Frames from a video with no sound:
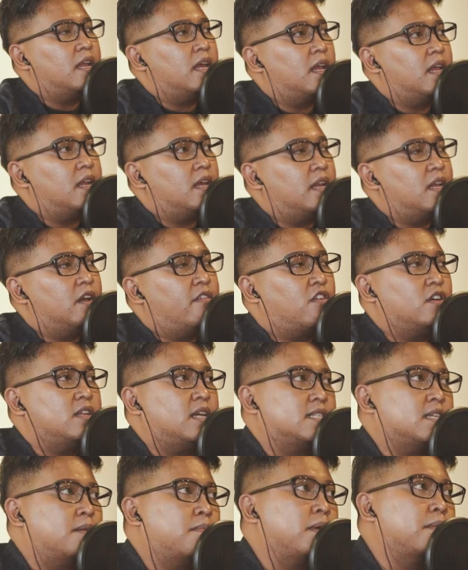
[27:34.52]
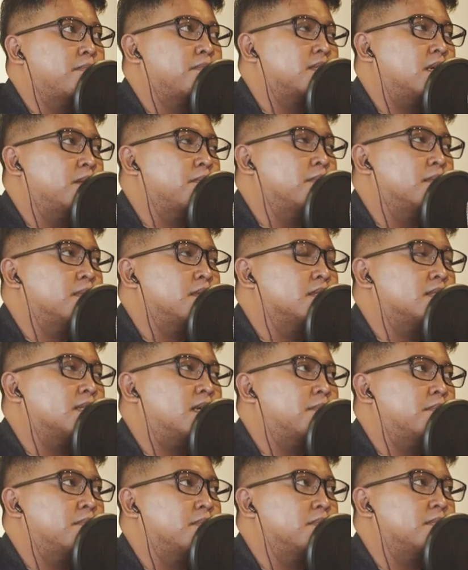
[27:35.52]
and then, and then, of course, there are some people, some,
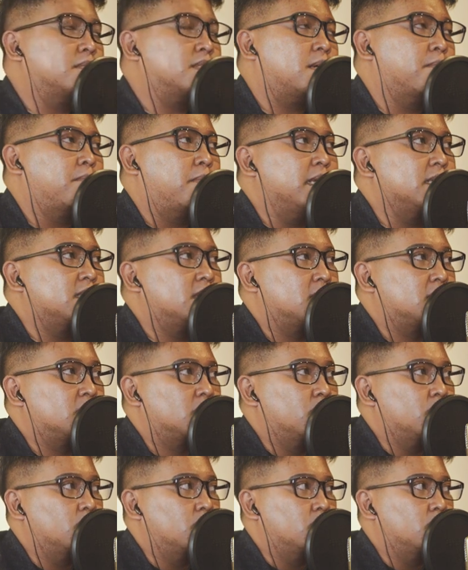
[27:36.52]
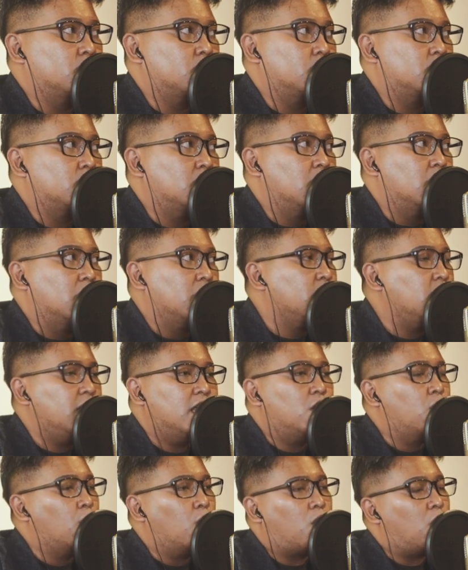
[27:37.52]
some, some places who
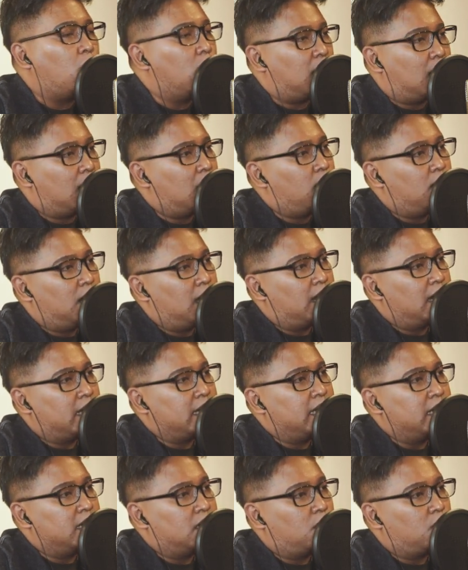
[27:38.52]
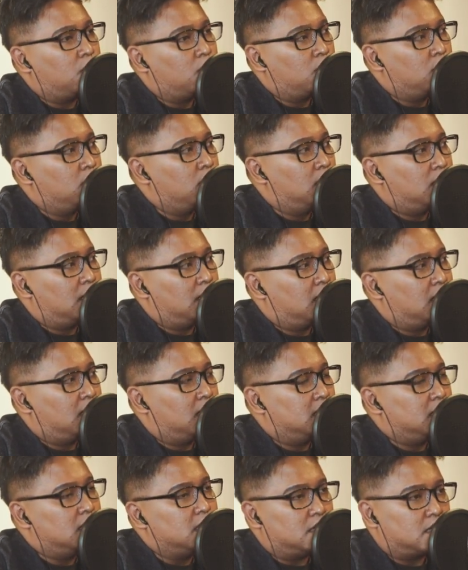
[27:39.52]
really go all out lah in the whole
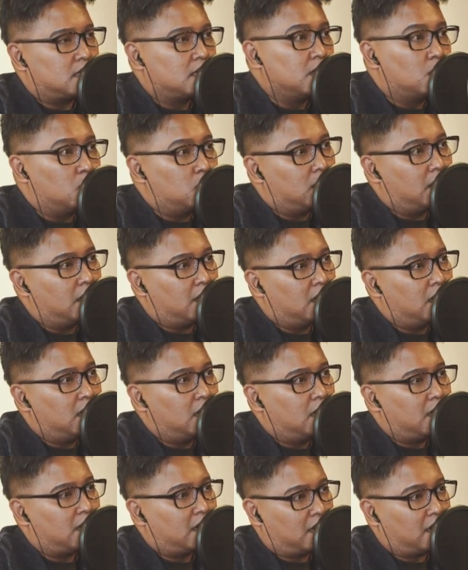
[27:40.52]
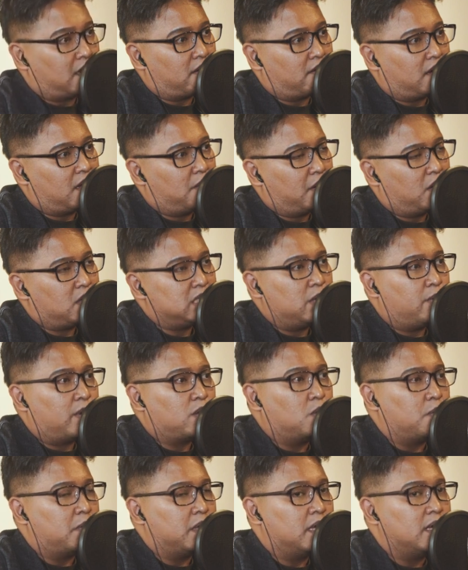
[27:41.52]
uh, Insta-worthy thing, right? Because they
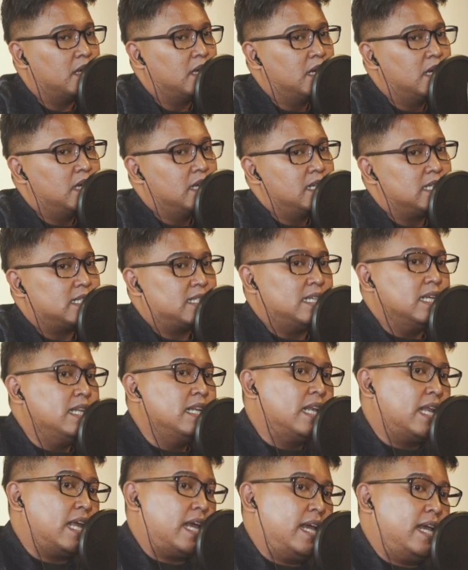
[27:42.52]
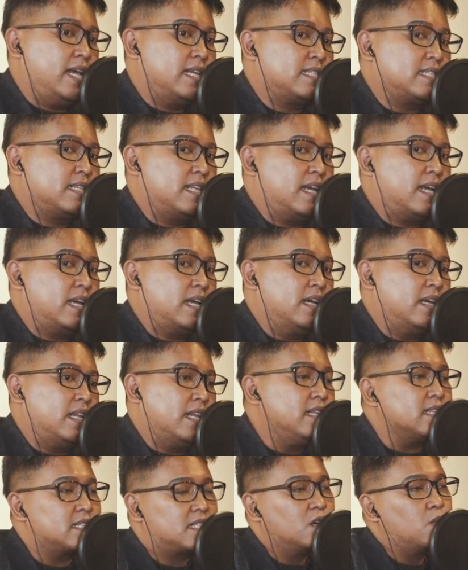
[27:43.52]
want to be seen as like an
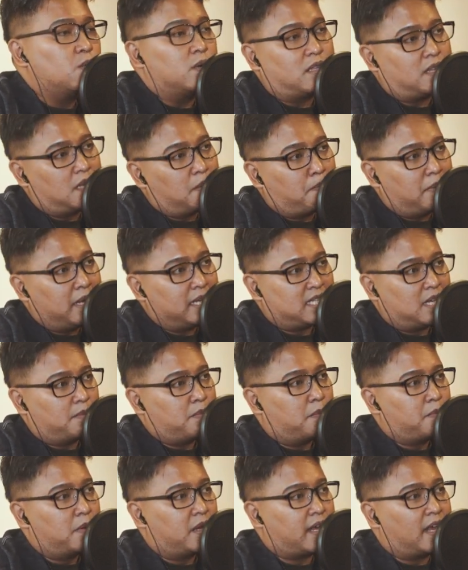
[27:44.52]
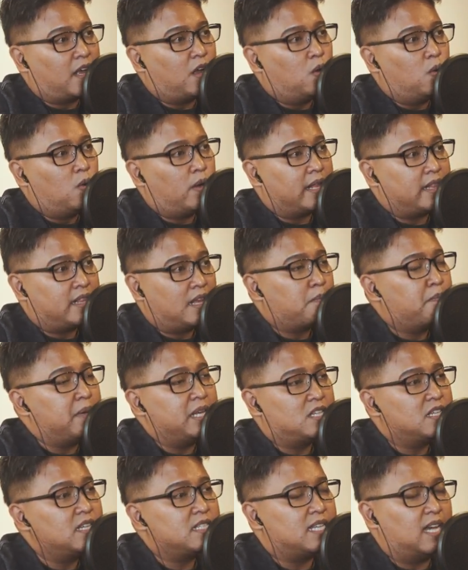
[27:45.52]
Insta-worthy place that people can go and take
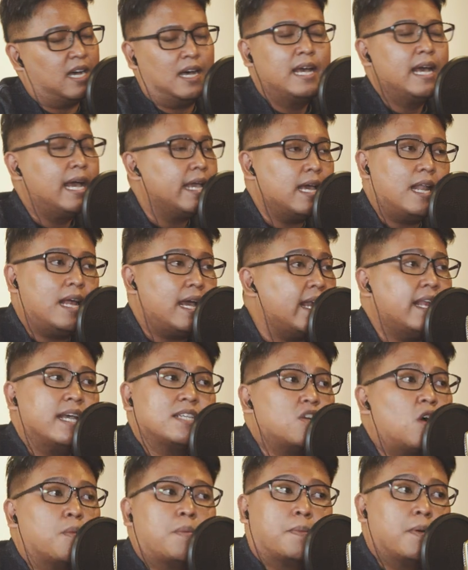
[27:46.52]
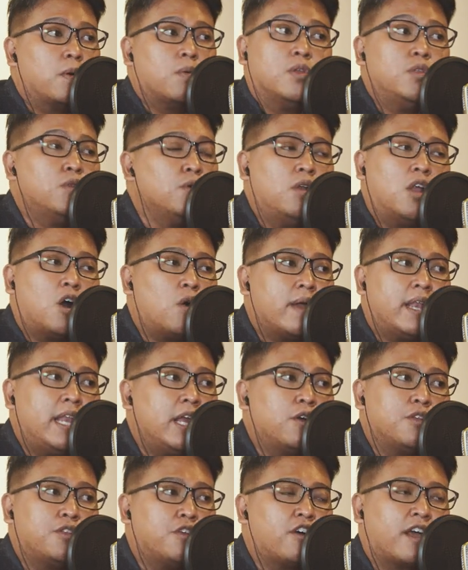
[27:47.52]
pictures ah. Yeah lah, and that's all people will do lor. When
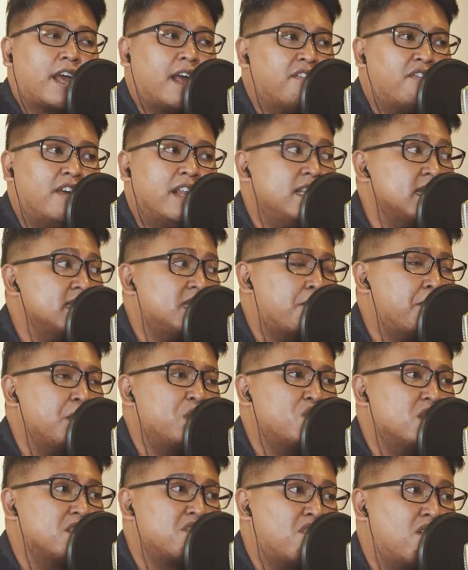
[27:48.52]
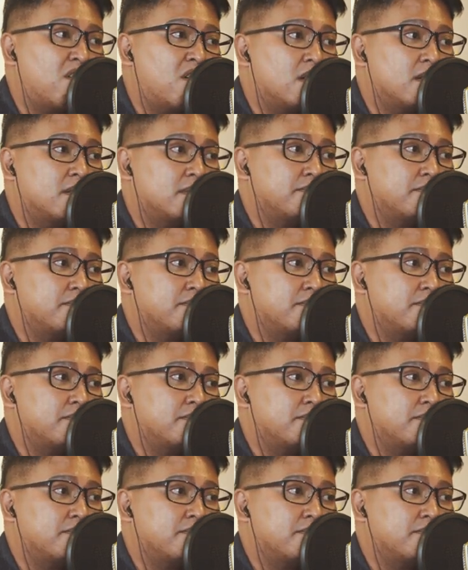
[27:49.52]
they go to your cafe, they just take pictures lor.